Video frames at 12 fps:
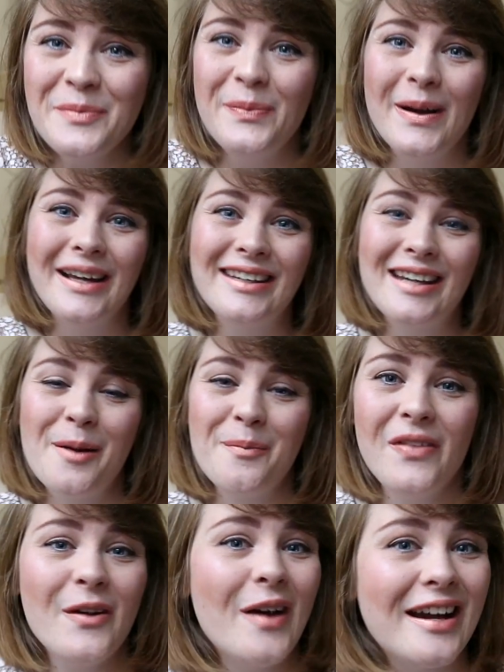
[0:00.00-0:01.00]
but
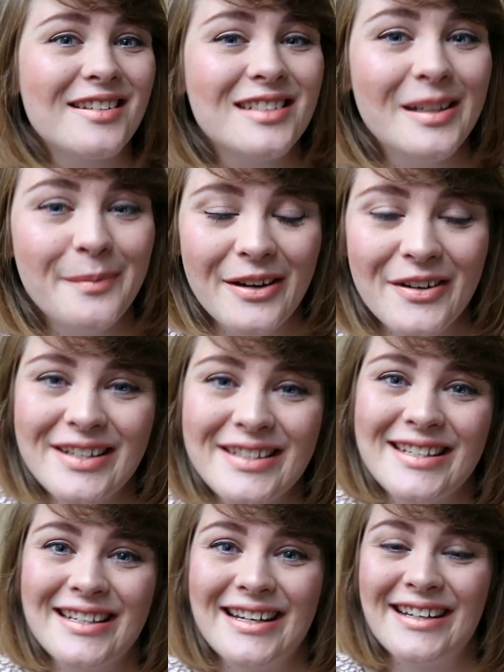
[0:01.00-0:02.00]
um, they're actually married
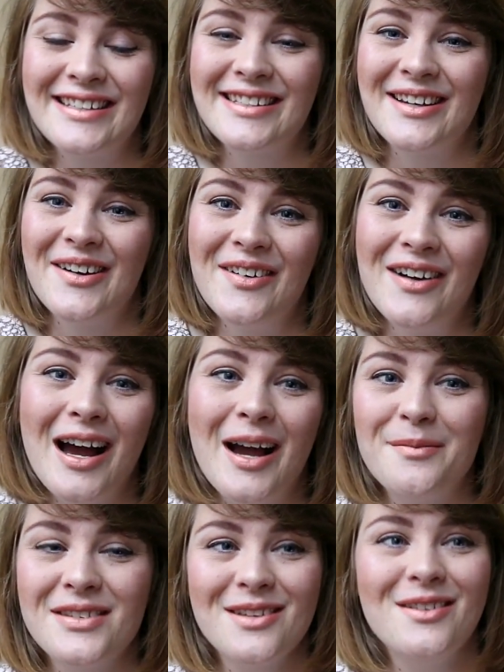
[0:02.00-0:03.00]
today so
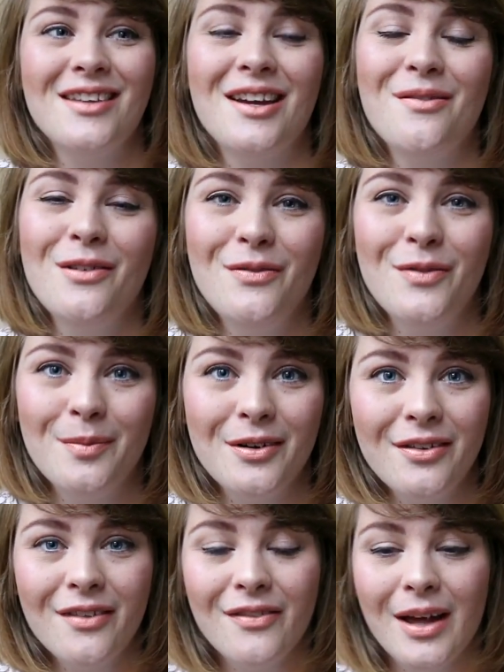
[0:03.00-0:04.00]
I'm so thankful for
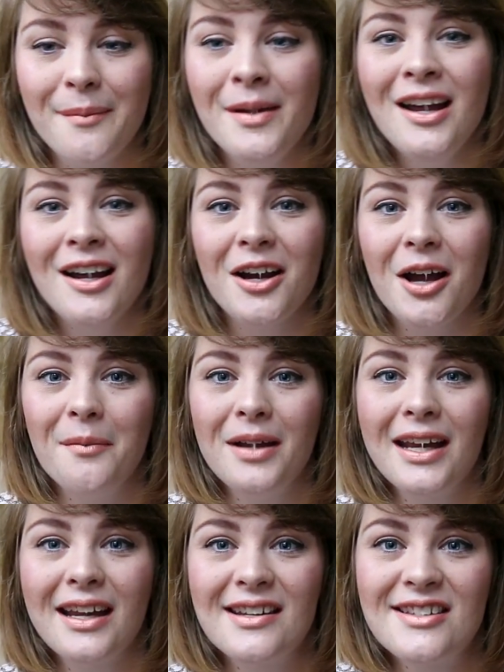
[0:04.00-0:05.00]
both of them
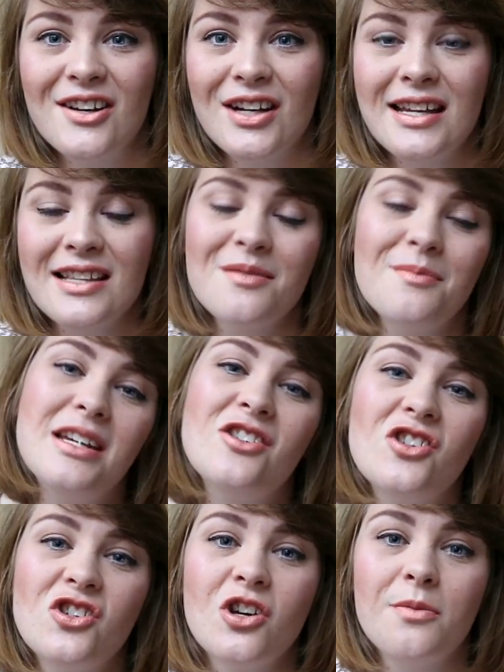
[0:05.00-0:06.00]
coming and talking to me.
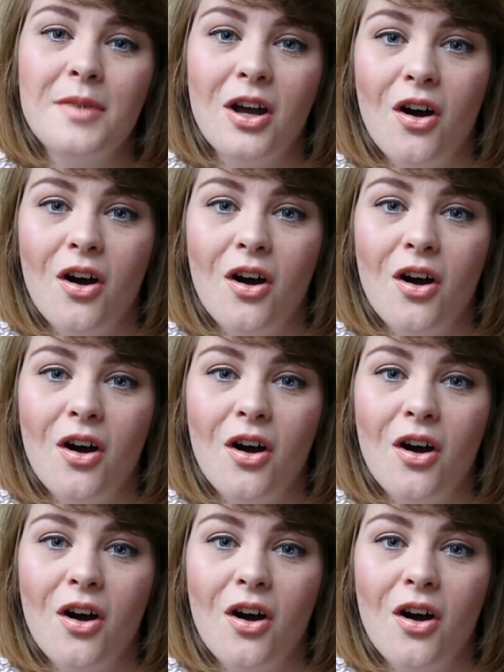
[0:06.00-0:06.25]
She showed me